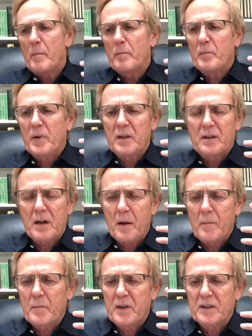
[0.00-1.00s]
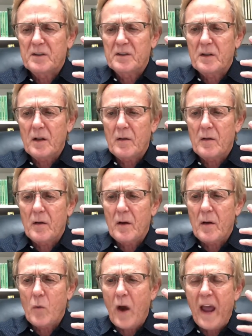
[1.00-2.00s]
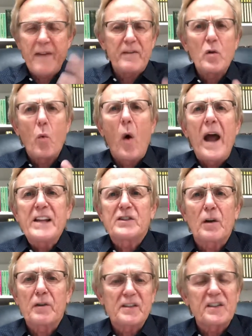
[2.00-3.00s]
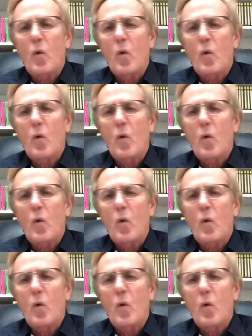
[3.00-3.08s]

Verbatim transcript: put uh, put uh, heavy weights on us that